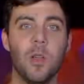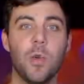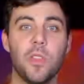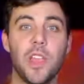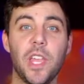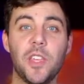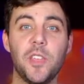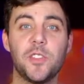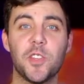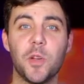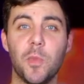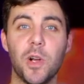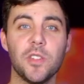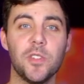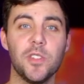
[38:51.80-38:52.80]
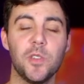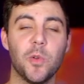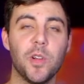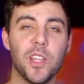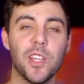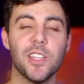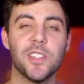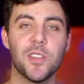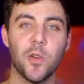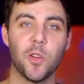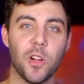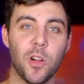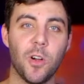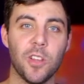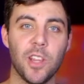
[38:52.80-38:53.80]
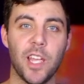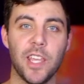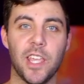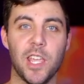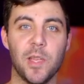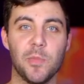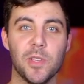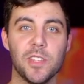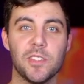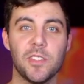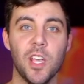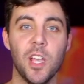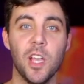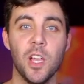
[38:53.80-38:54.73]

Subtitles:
Thank you so much for joining us on our online campus.